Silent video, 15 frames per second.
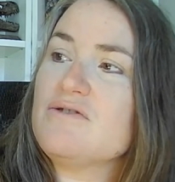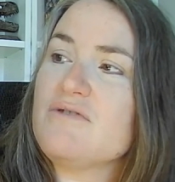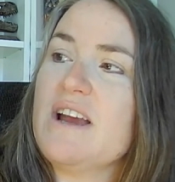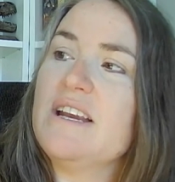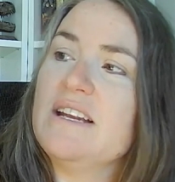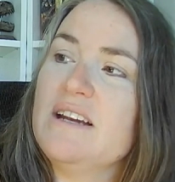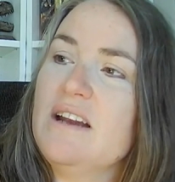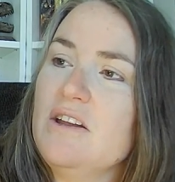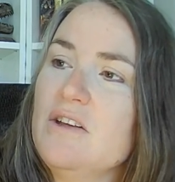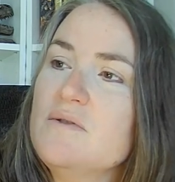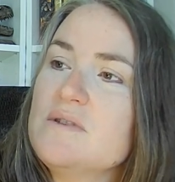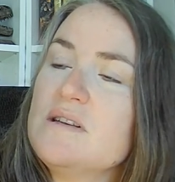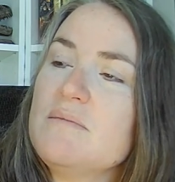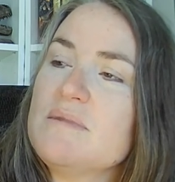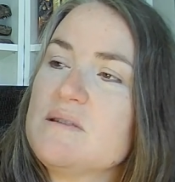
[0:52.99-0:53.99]
Drayden and
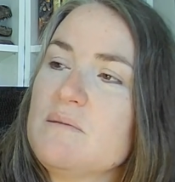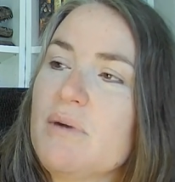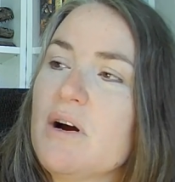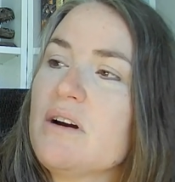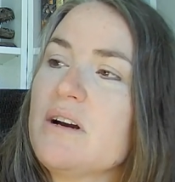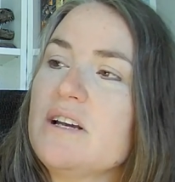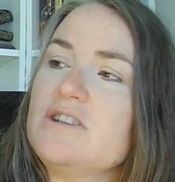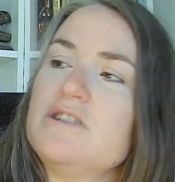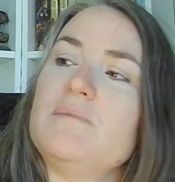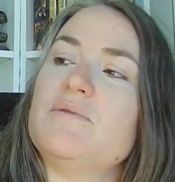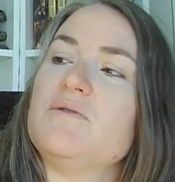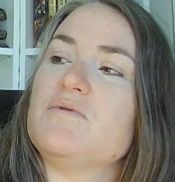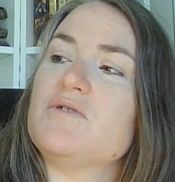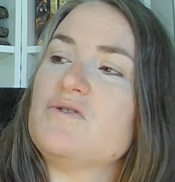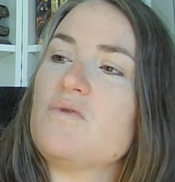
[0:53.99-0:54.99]
use him as a bargaining chip
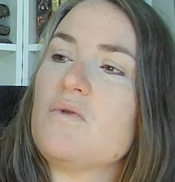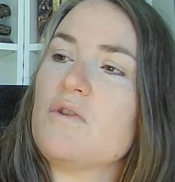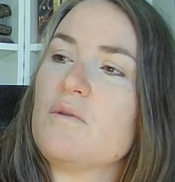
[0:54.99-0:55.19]
to restore